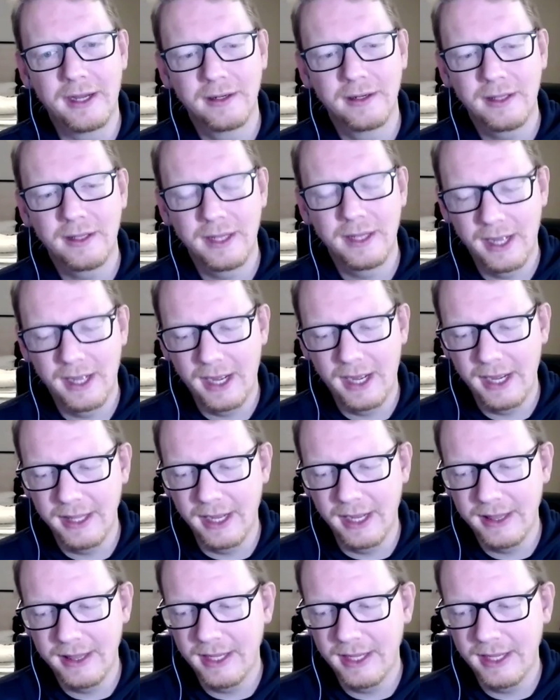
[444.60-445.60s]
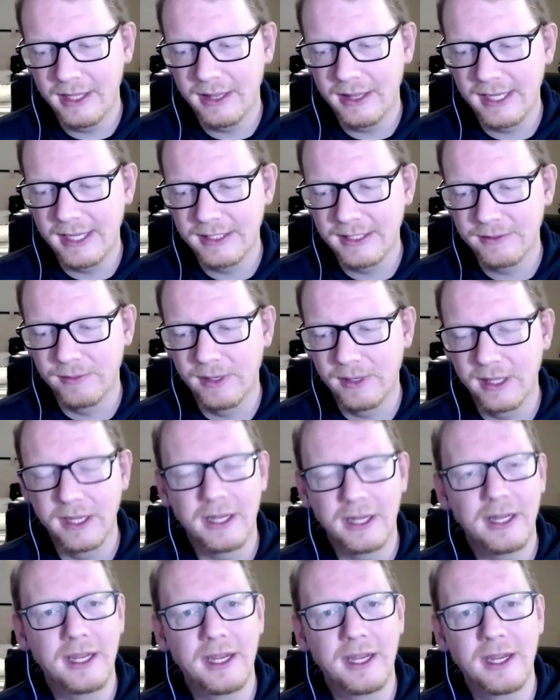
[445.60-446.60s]
Yeah. Yeah. I think that's
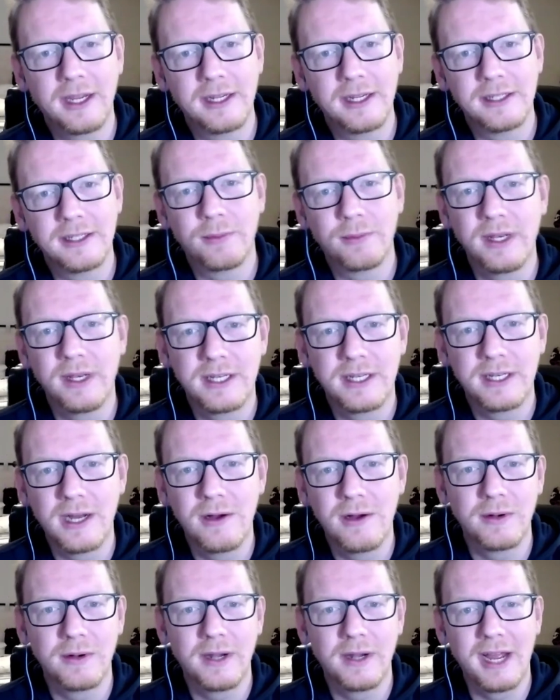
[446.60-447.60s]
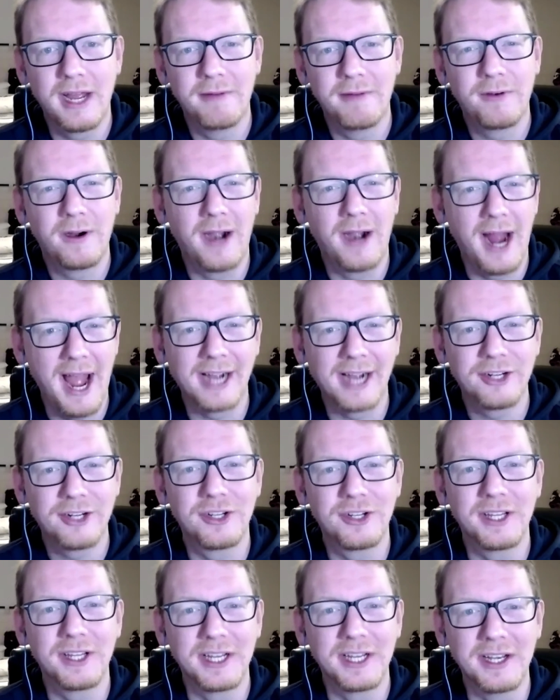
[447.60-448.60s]
really key is we don't ever
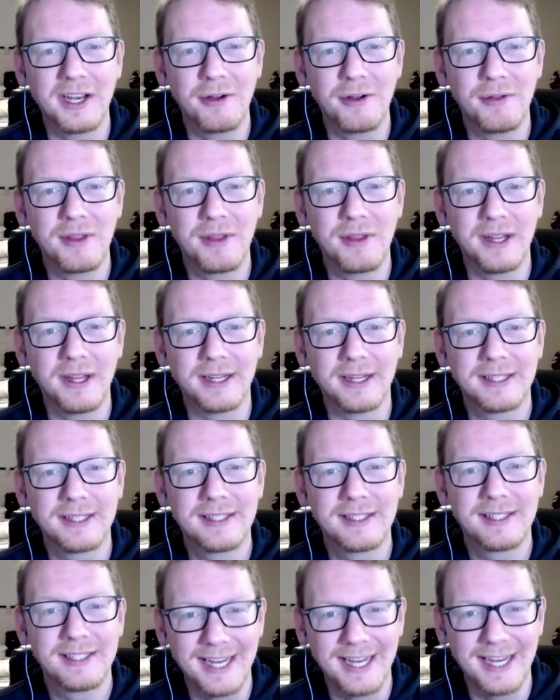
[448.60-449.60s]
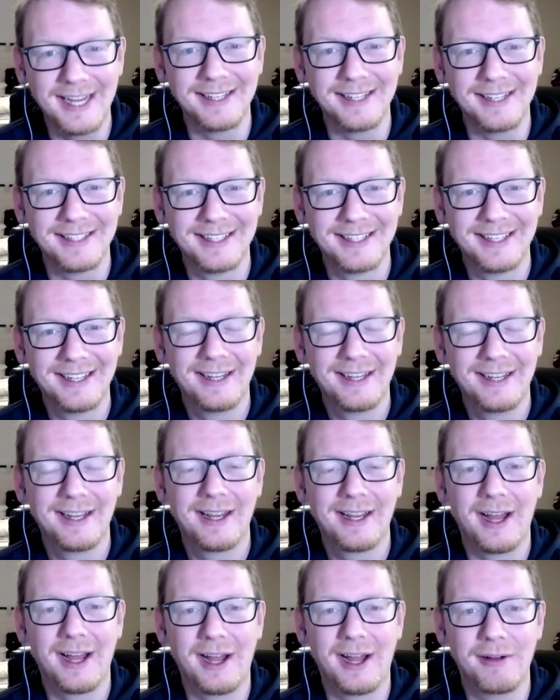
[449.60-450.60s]
actually know the extent
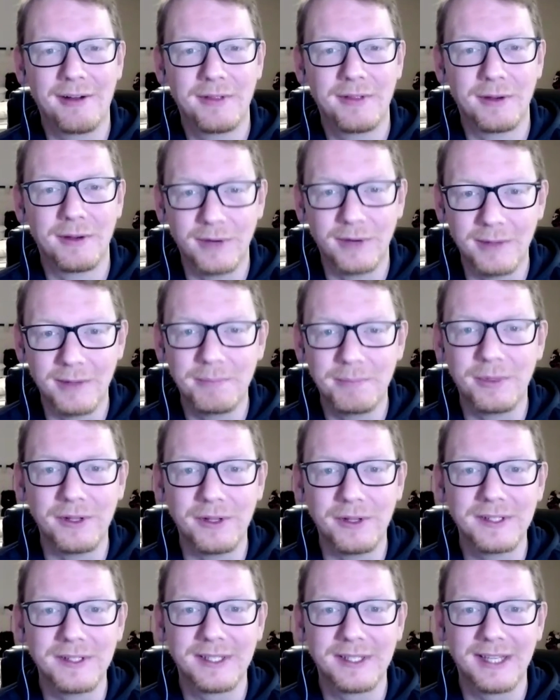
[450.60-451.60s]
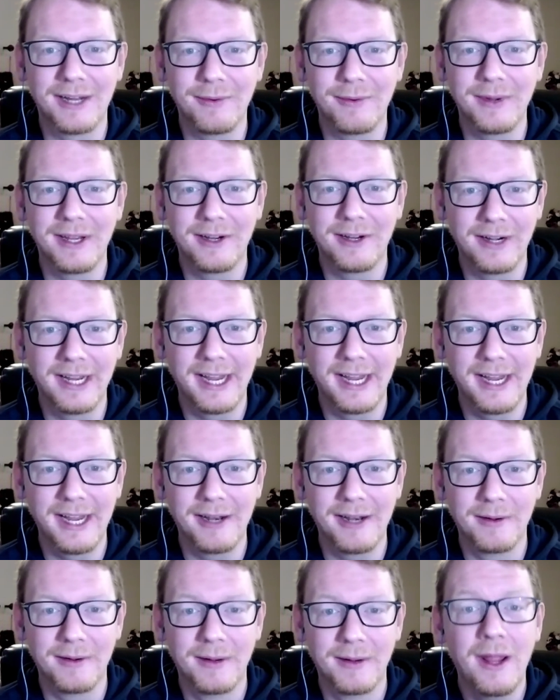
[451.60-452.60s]
of the ripples that we
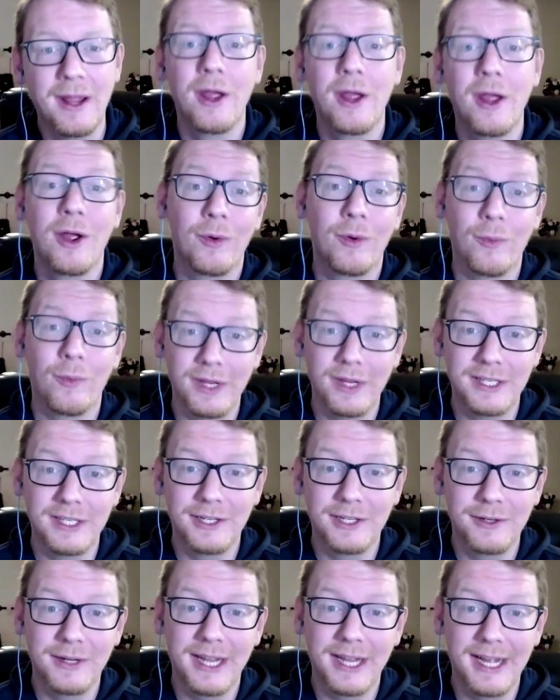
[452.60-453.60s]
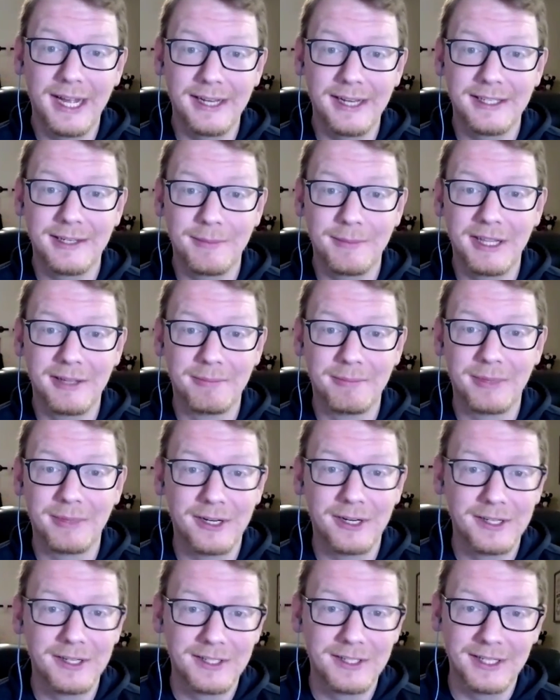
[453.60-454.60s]
create. We do get to be the
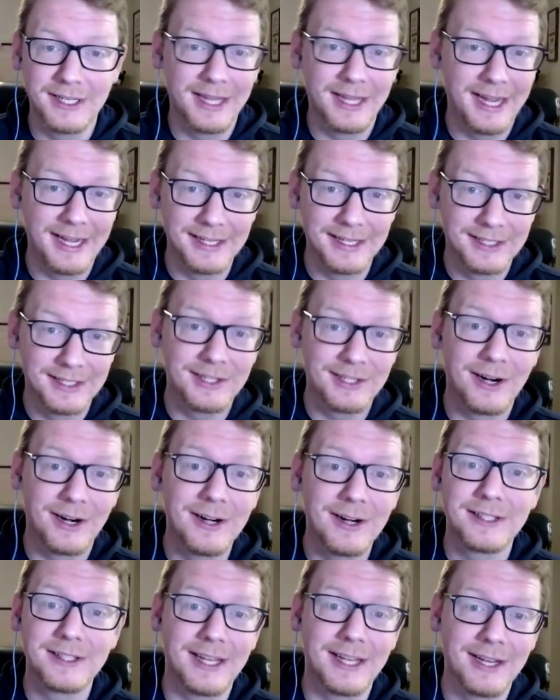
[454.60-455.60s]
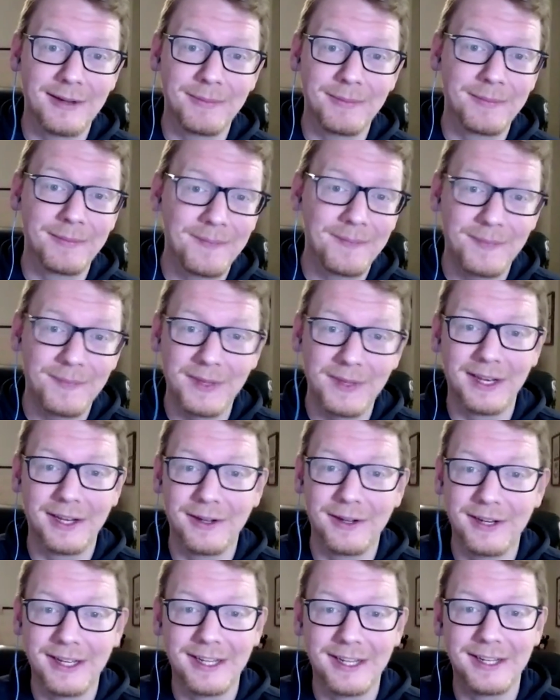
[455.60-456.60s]
person that starts them,
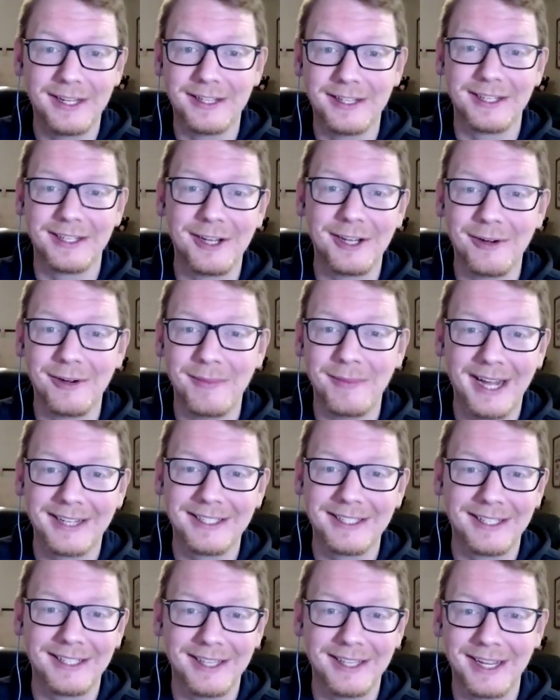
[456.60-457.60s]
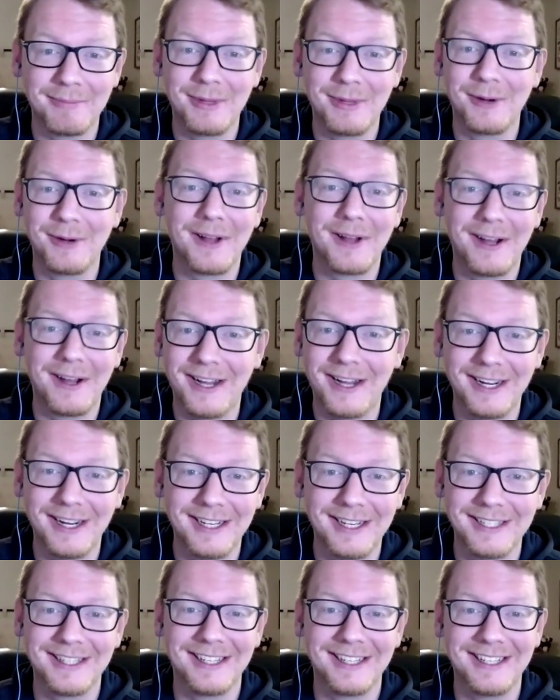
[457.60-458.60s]
to go back to like
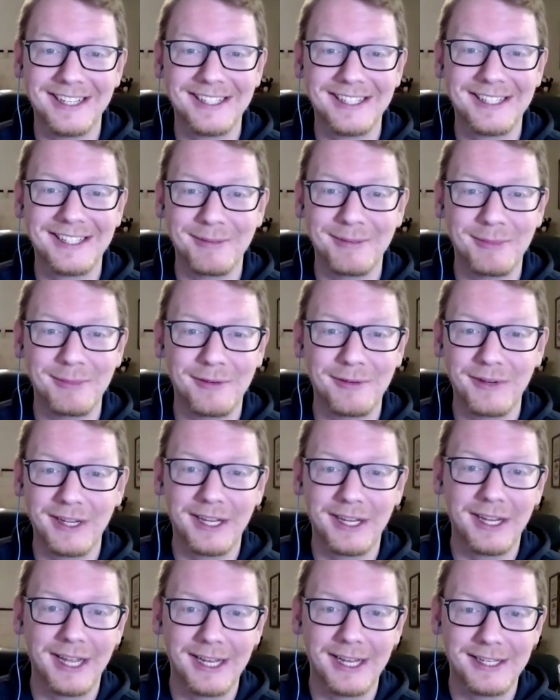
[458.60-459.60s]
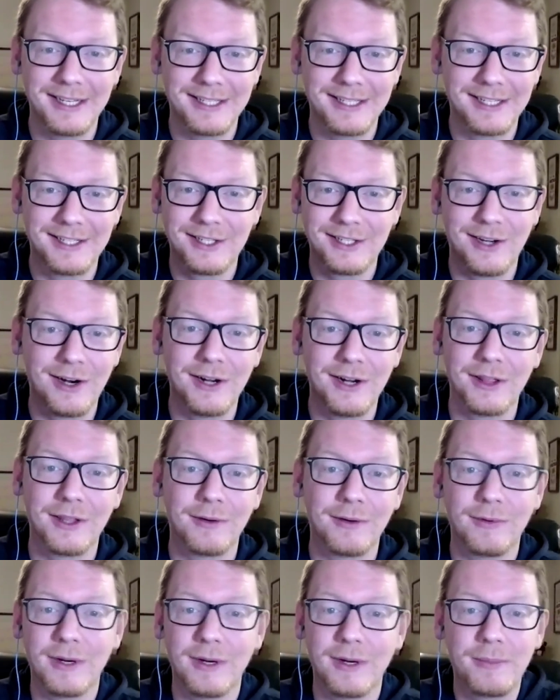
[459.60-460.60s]
Pocahontas, the Disney movie, you get to start
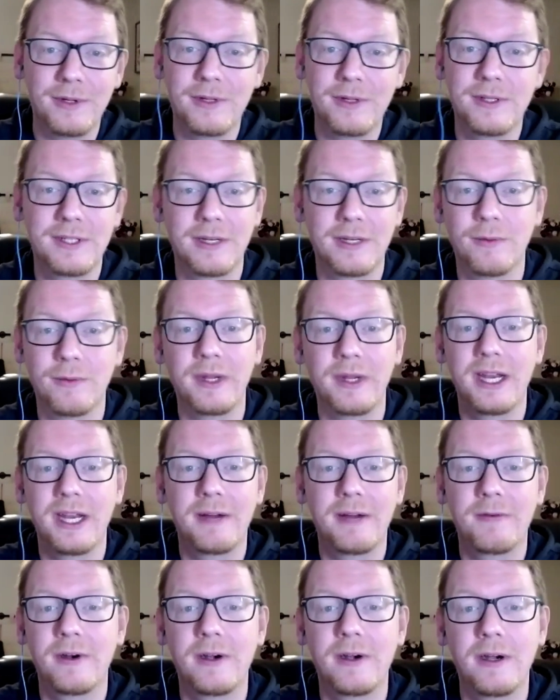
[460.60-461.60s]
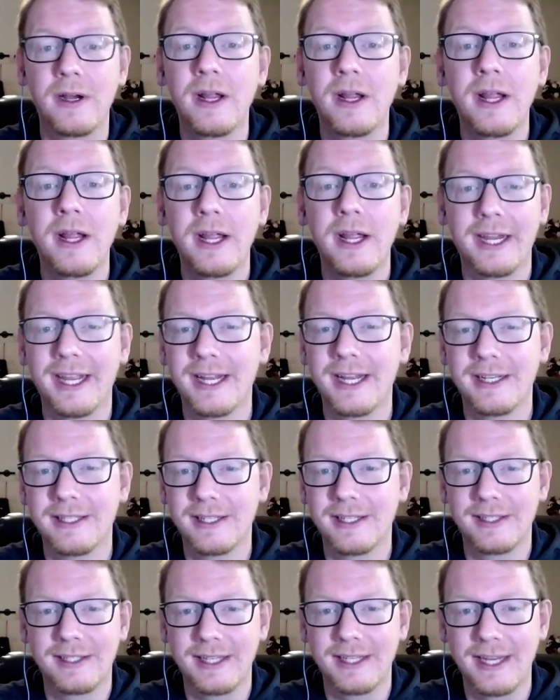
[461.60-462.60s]
the ripples, and we never get
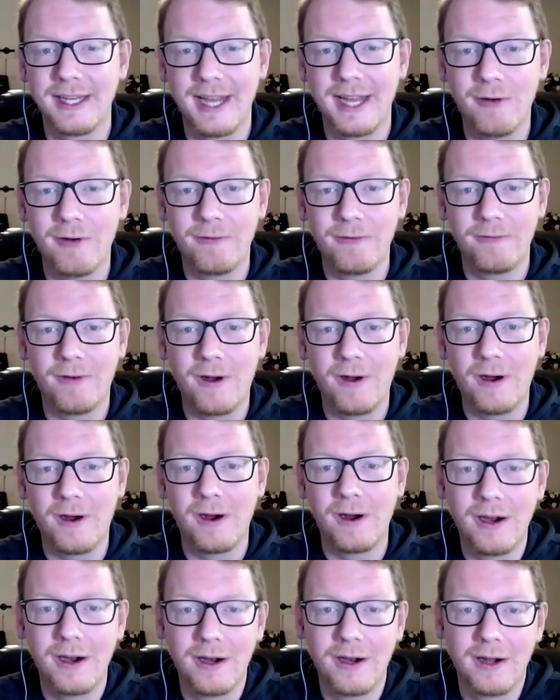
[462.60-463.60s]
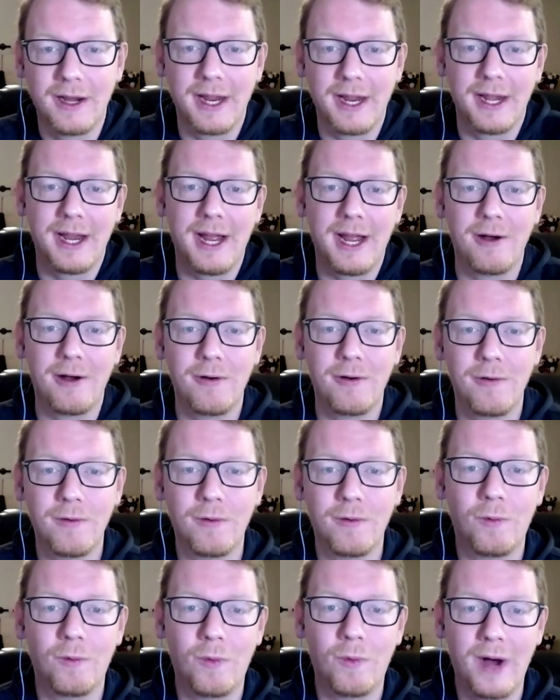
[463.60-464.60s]
to see how far and
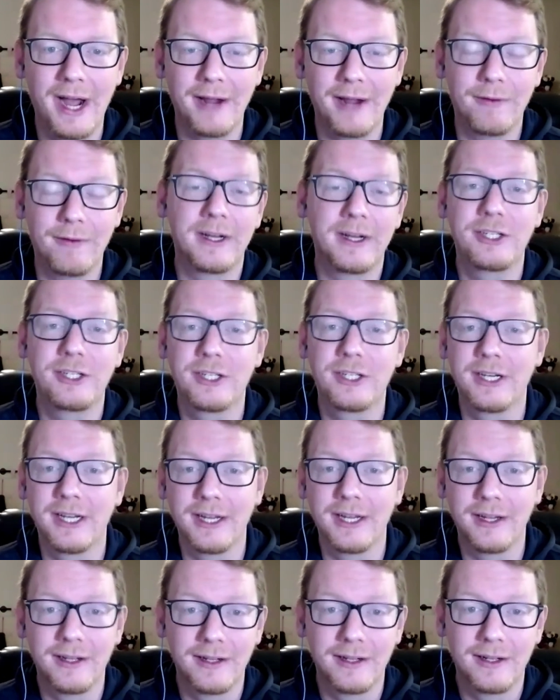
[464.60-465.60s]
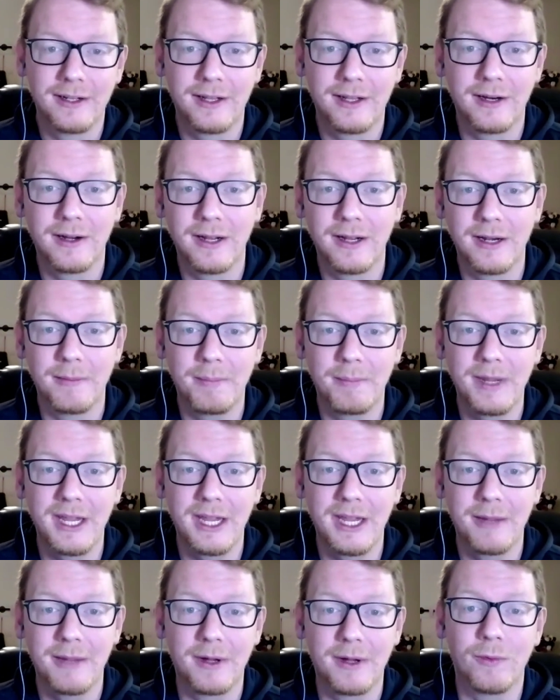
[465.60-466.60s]
how wide reaching they're going to
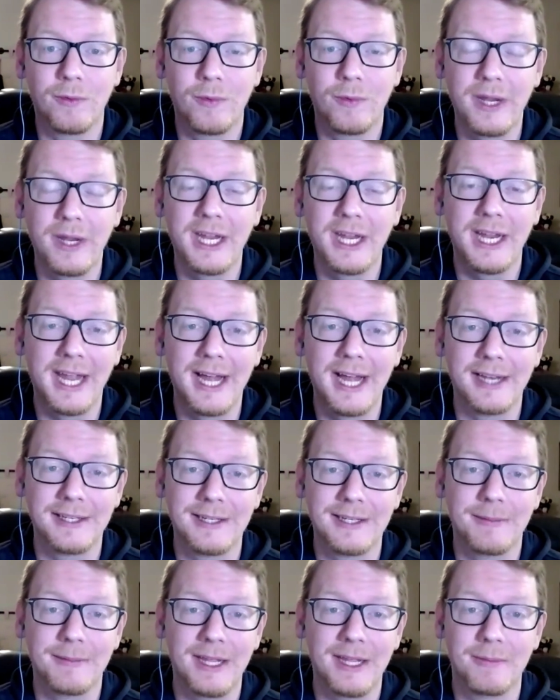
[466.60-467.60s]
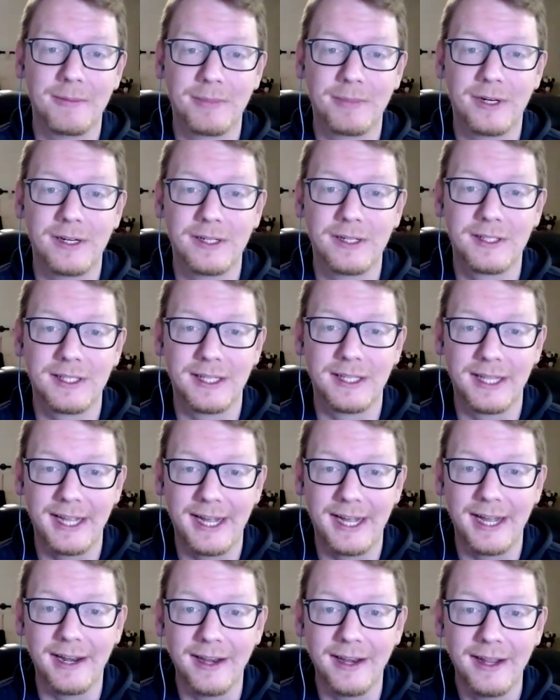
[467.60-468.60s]
be, but we get to be the person
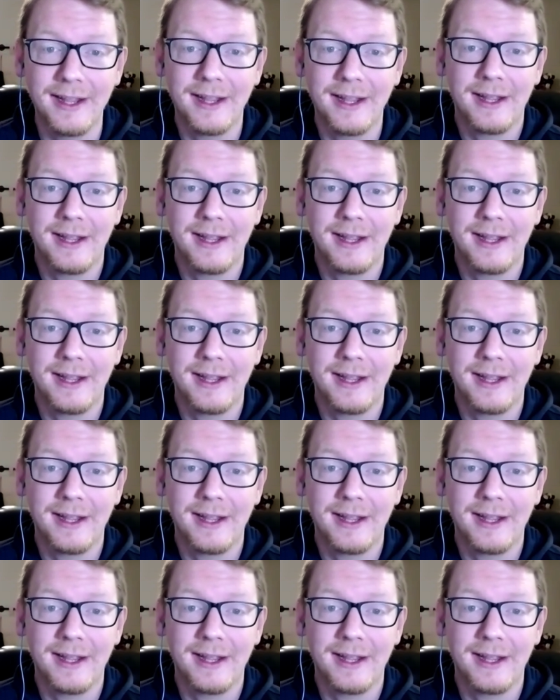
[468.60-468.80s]
that